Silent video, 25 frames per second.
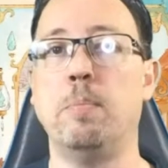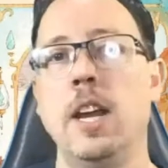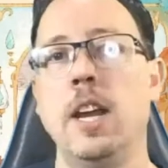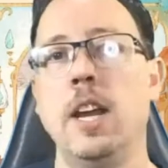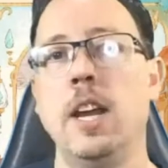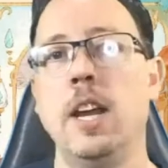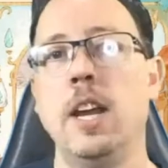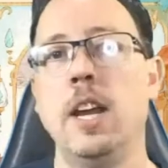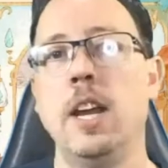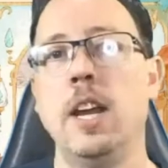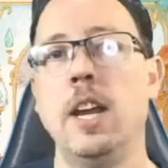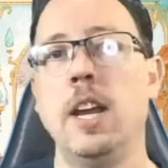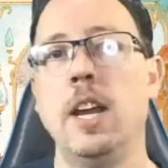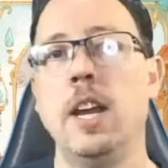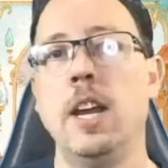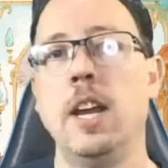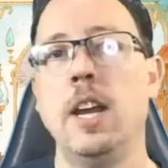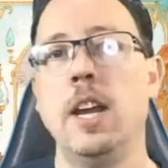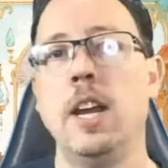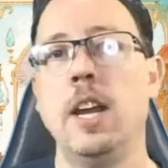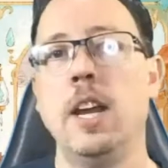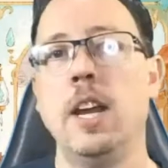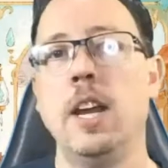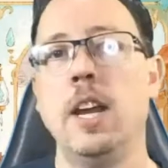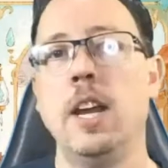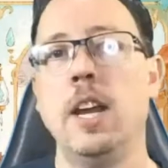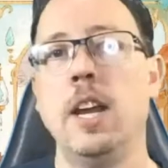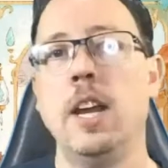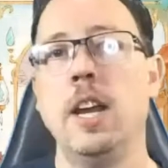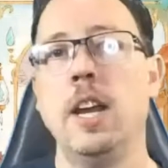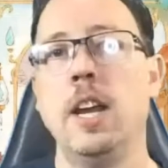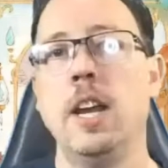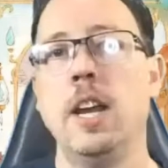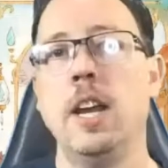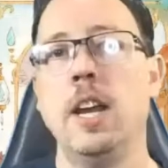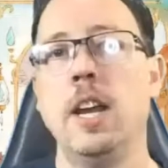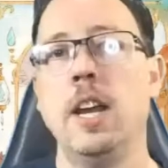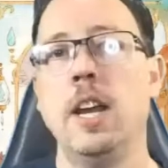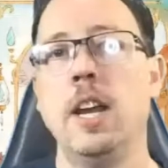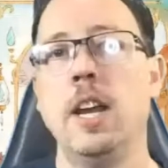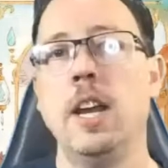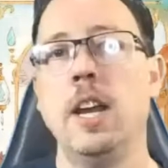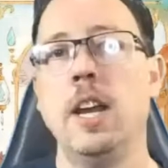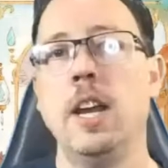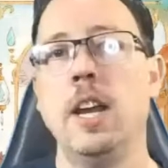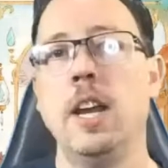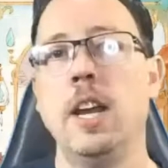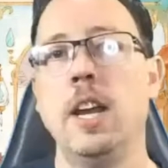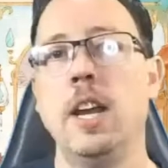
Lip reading: You can use it for all your other games.